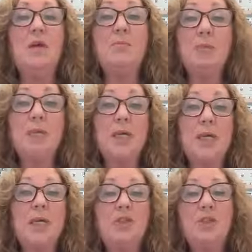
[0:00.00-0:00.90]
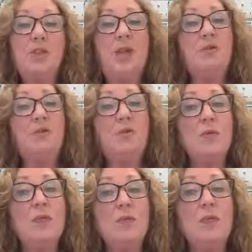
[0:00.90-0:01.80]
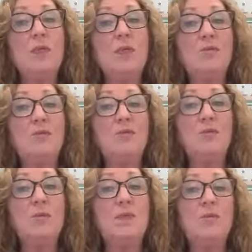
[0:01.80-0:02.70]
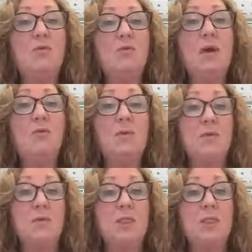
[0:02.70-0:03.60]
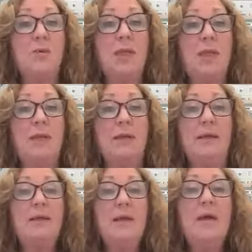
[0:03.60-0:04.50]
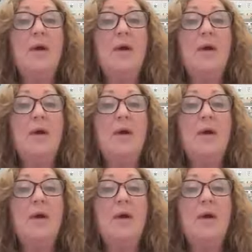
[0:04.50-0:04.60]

implementation and enforceability of rules around responsible lending